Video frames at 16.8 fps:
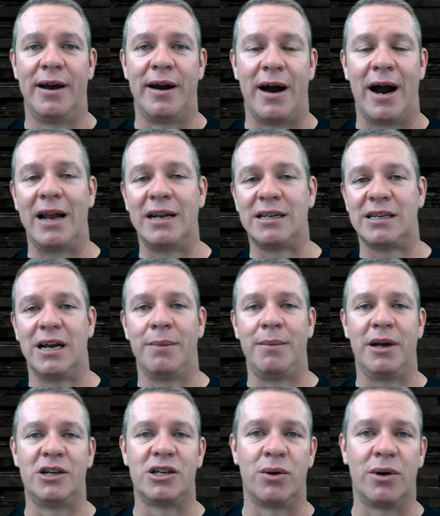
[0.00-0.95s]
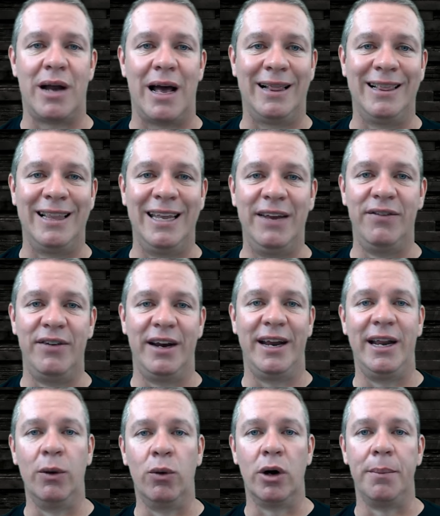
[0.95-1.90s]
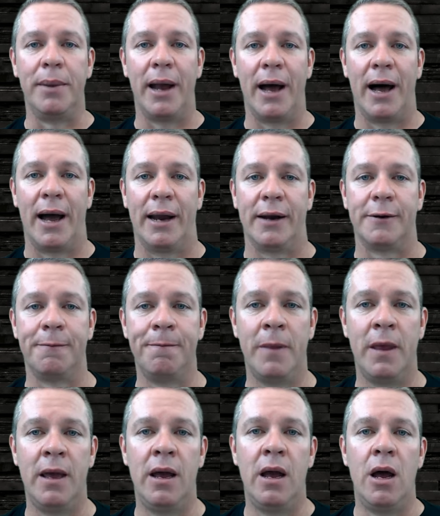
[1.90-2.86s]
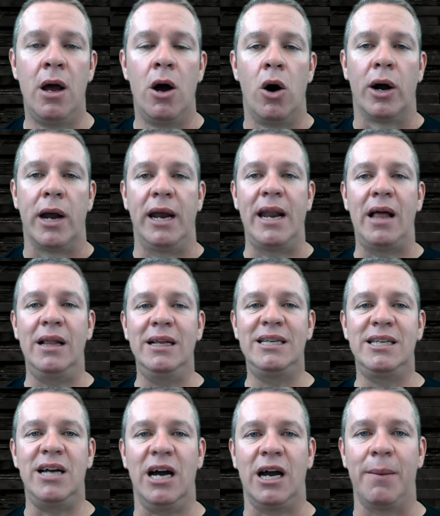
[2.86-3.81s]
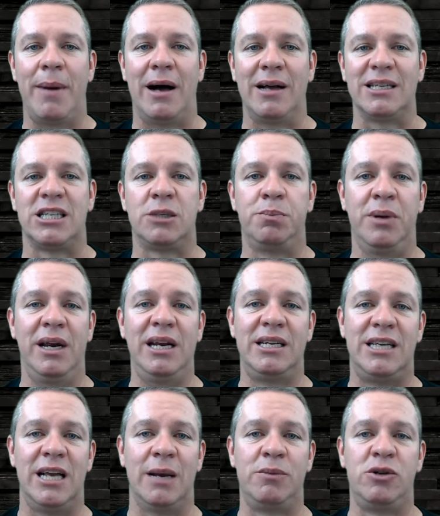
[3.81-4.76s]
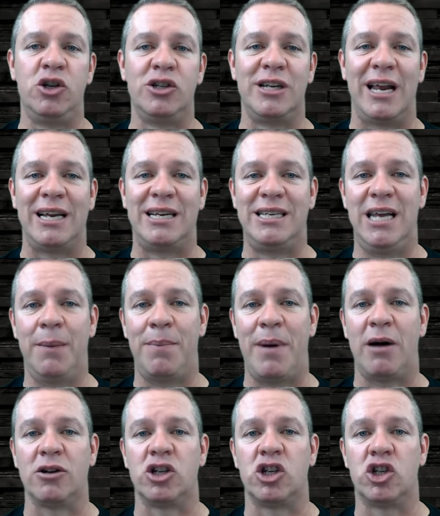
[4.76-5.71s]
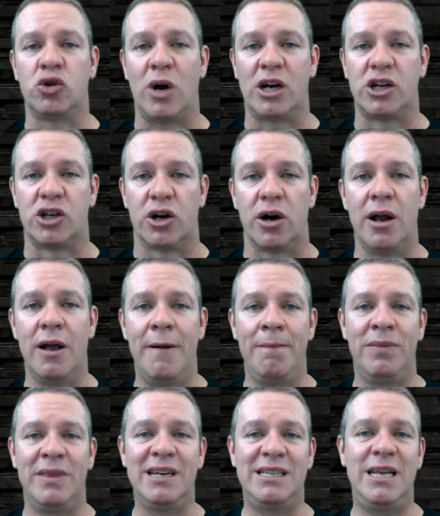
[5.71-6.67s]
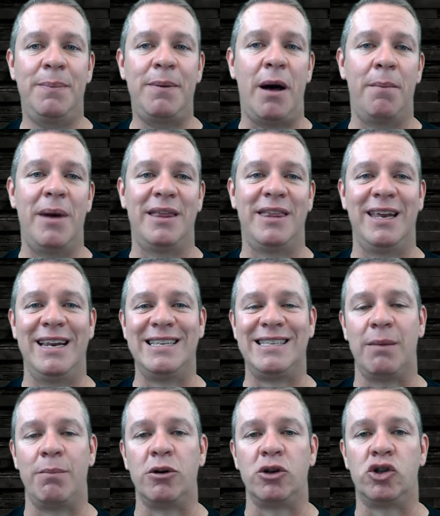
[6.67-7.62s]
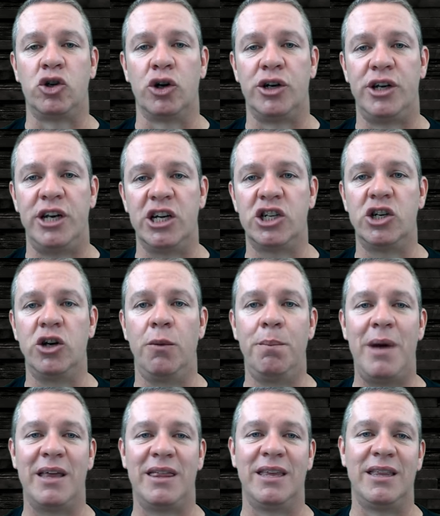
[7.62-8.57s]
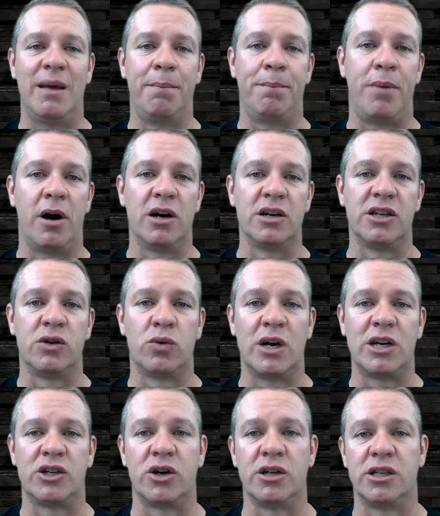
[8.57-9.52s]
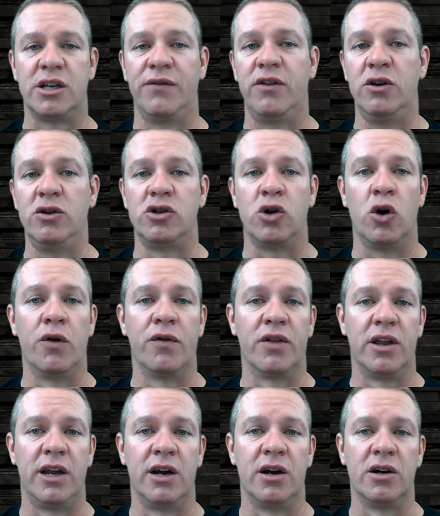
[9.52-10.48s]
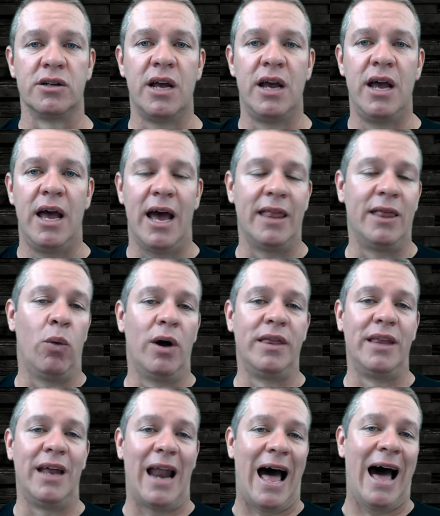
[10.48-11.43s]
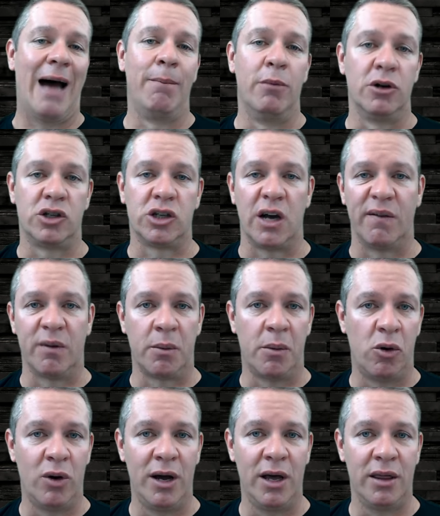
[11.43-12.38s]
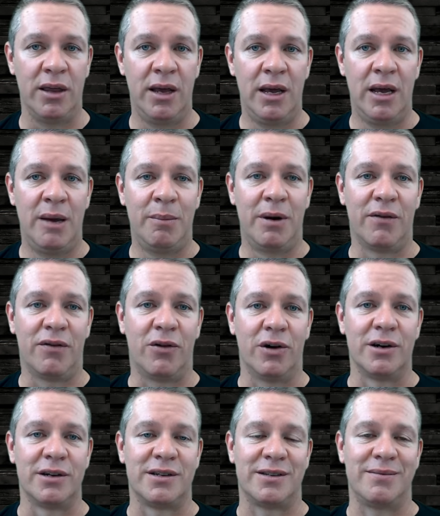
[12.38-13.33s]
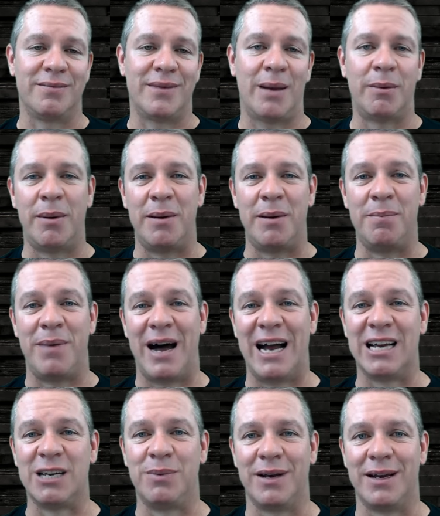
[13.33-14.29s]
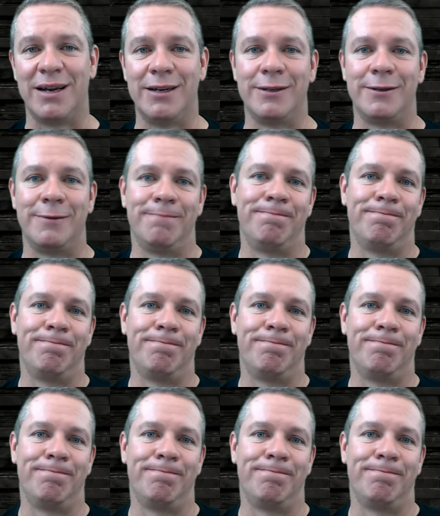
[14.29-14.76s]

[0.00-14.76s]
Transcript: right, I just got to make sure we're not leaving anyone behind. Okay, now let's talk about splitting tips using a tip-out structure. This tip-out method is the most traditional method that bars and restaurants have used over the years, and the one that I'm most comfortable with, but of course, I'm a bit biased because